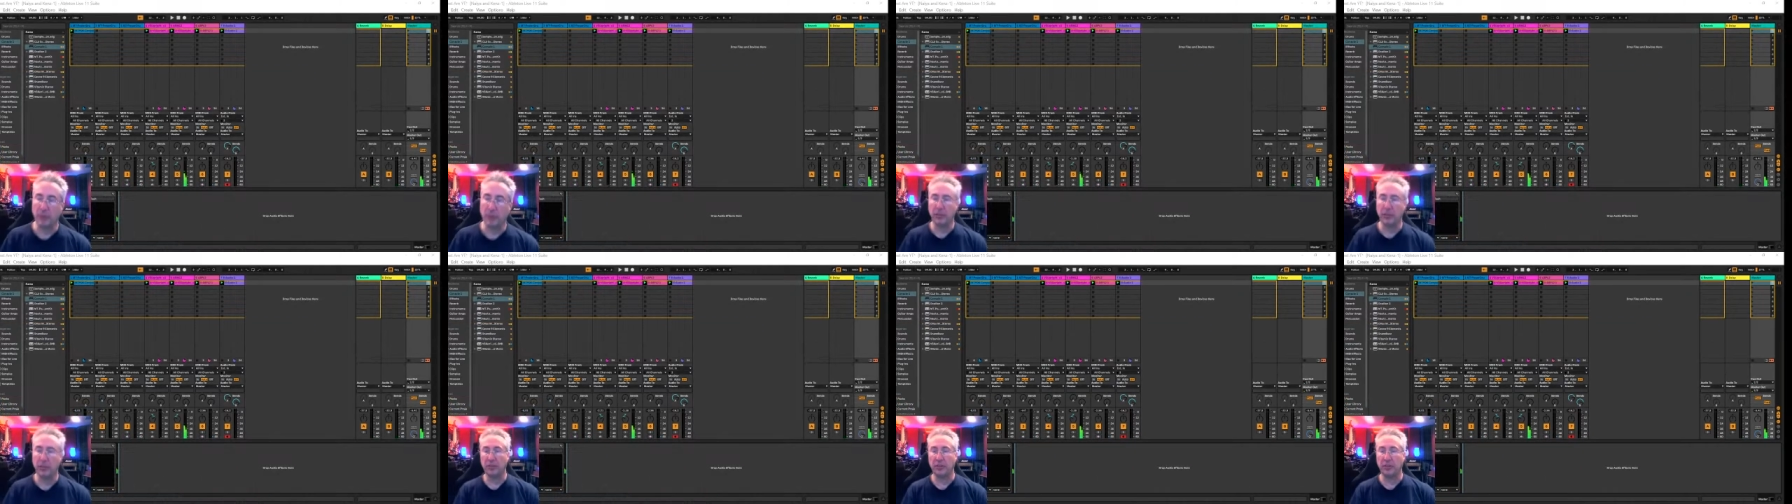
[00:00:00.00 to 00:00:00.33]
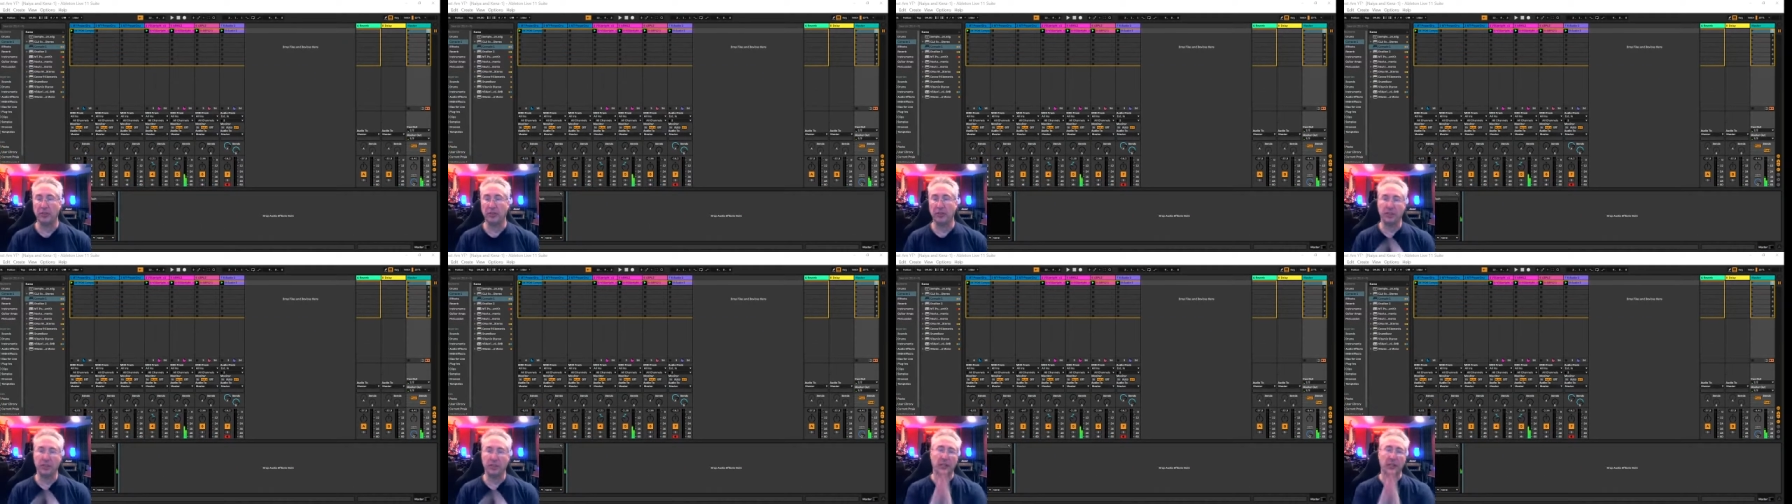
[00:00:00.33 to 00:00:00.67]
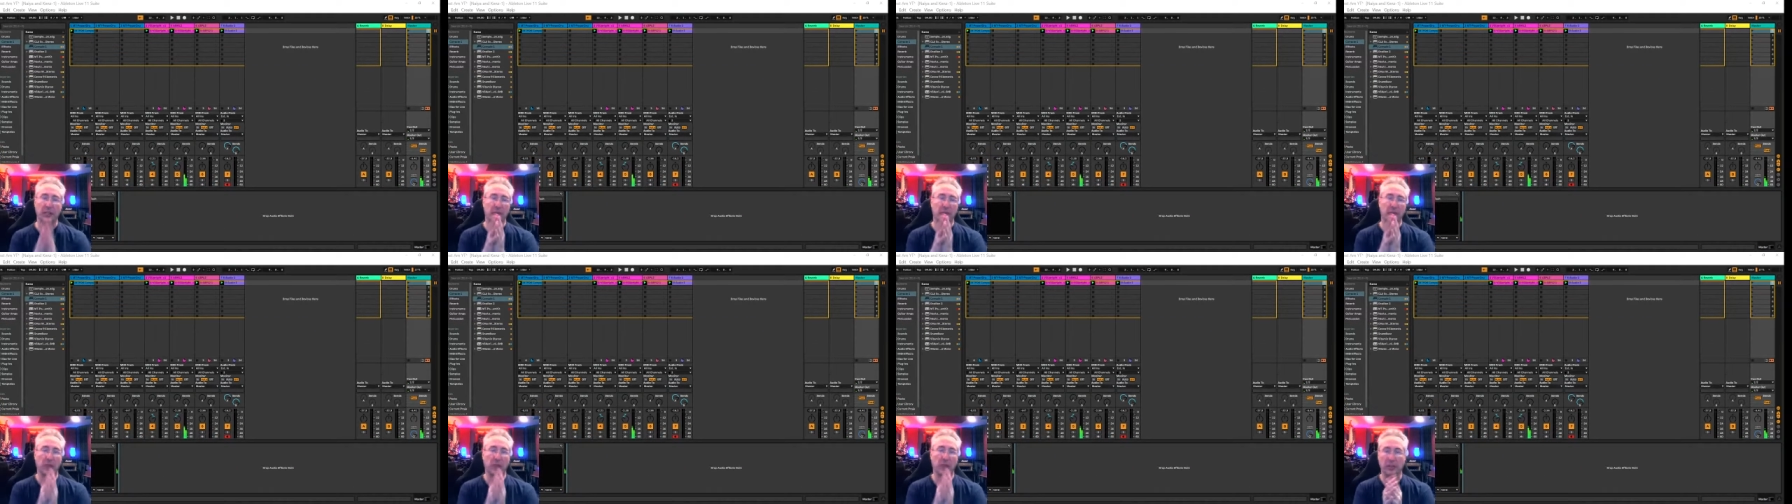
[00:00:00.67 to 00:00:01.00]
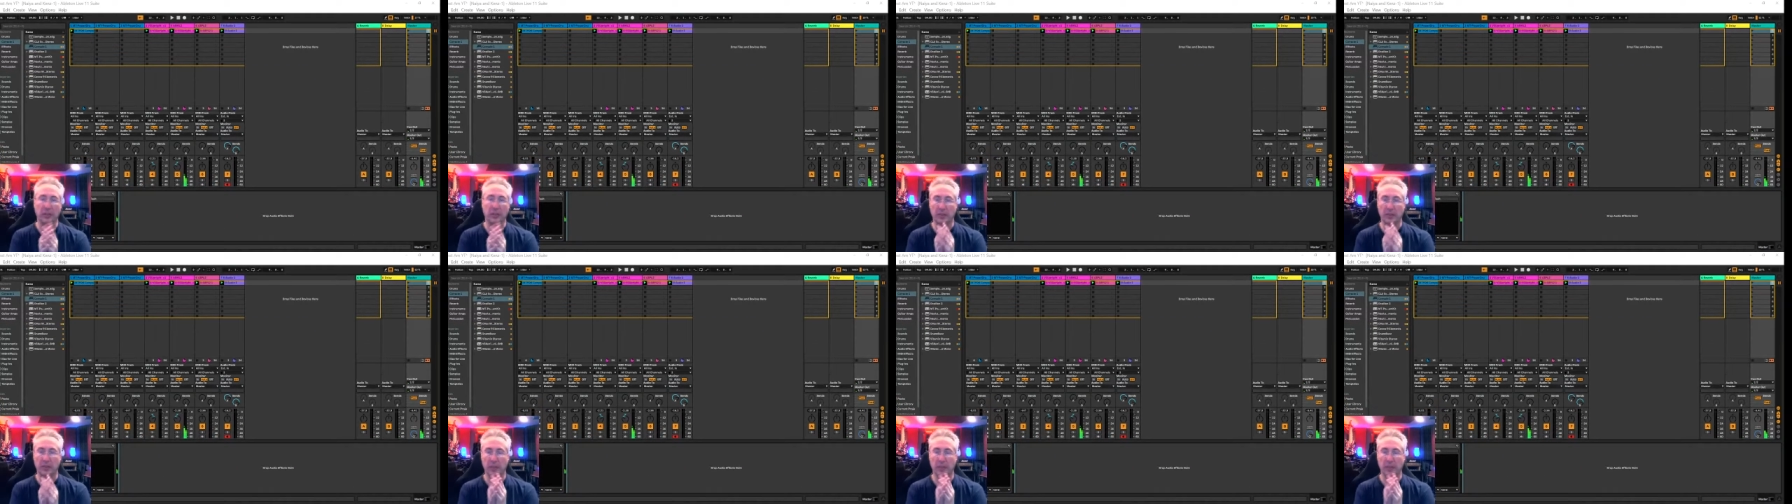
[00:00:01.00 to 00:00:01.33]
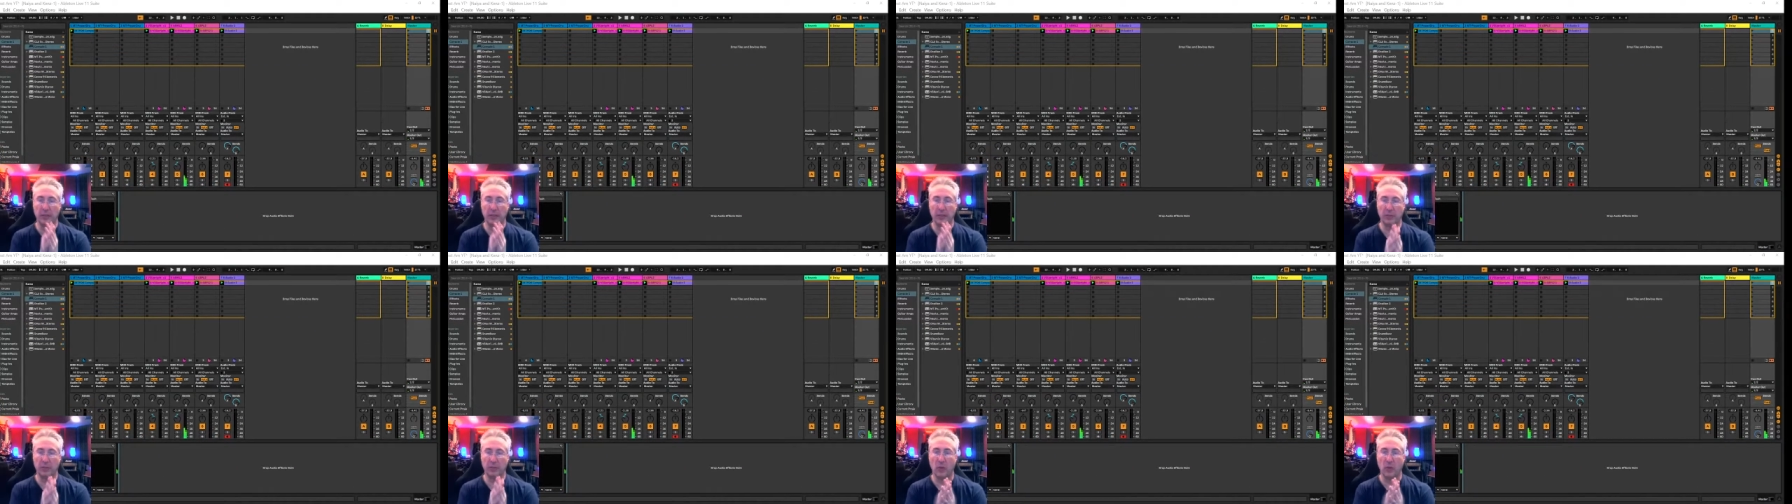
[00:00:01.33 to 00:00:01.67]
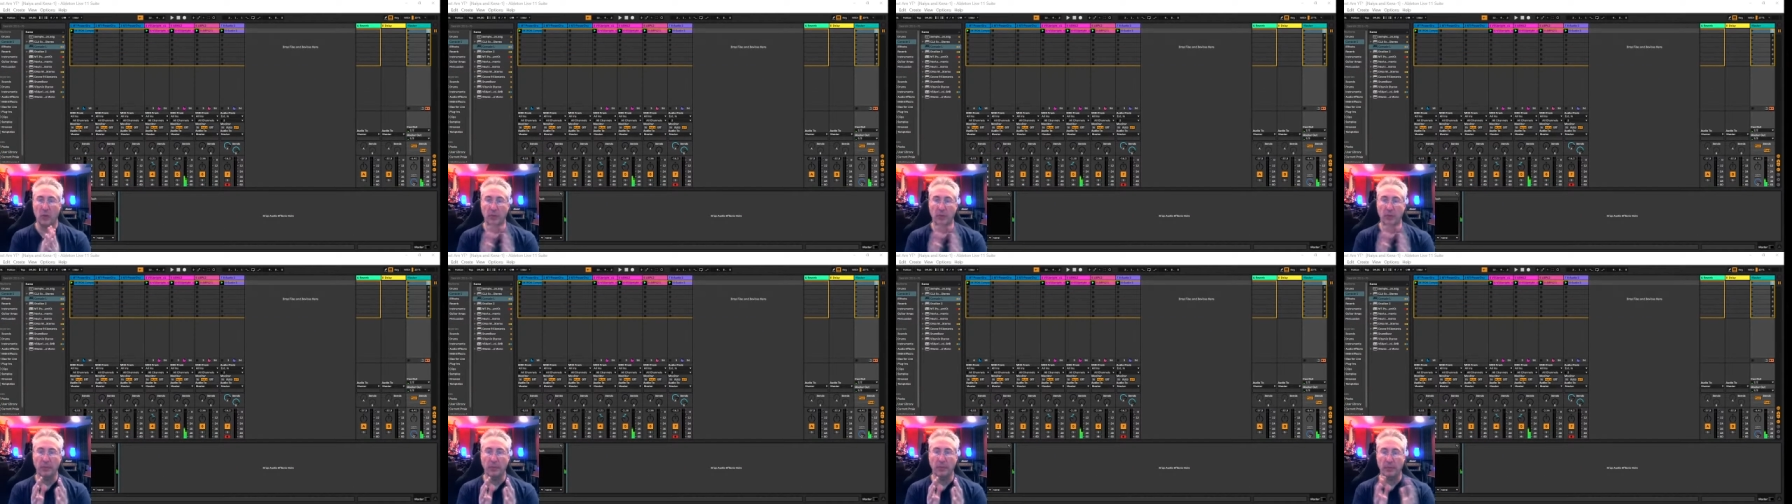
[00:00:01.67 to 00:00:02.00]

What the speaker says: just listening for is what